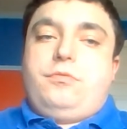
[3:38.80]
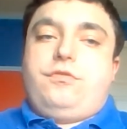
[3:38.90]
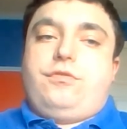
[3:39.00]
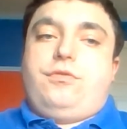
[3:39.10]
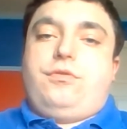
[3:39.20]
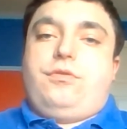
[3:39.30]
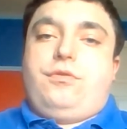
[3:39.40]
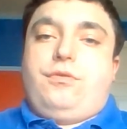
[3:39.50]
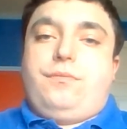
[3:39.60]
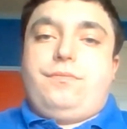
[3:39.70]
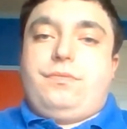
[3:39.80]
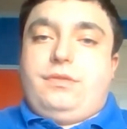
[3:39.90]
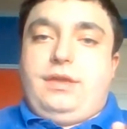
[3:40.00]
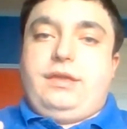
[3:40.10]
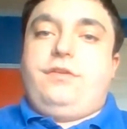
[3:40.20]
So
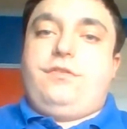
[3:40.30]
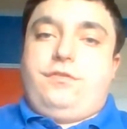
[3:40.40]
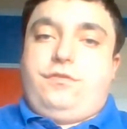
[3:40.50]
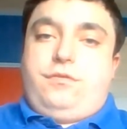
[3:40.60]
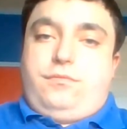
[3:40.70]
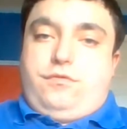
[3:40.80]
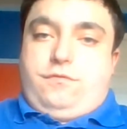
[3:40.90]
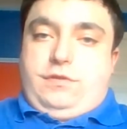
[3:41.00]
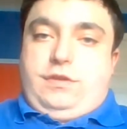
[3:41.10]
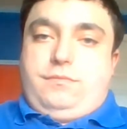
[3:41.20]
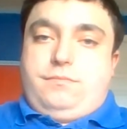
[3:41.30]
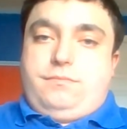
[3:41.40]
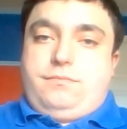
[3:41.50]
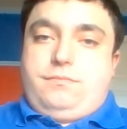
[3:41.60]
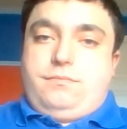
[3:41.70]
that is a good movie,
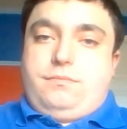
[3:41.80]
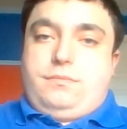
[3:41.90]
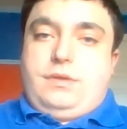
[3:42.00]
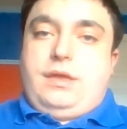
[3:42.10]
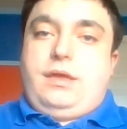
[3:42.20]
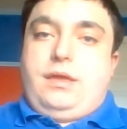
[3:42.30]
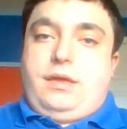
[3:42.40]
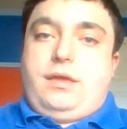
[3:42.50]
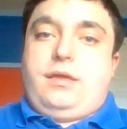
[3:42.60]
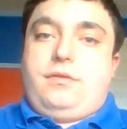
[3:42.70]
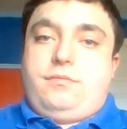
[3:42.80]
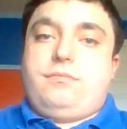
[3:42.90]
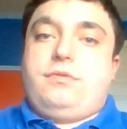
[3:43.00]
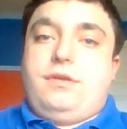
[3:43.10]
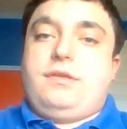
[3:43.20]
and
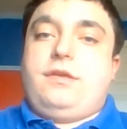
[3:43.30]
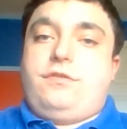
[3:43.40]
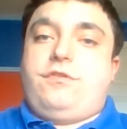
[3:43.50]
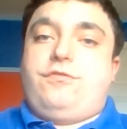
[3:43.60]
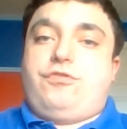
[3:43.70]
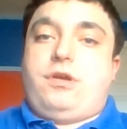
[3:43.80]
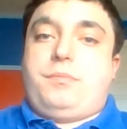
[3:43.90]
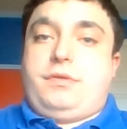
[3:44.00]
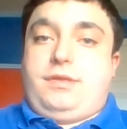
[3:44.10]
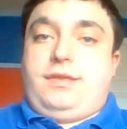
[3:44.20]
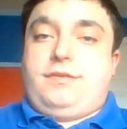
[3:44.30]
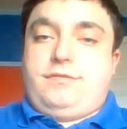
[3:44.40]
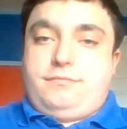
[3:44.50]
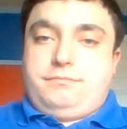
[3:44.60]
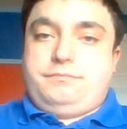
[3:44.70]
they did a good job on it.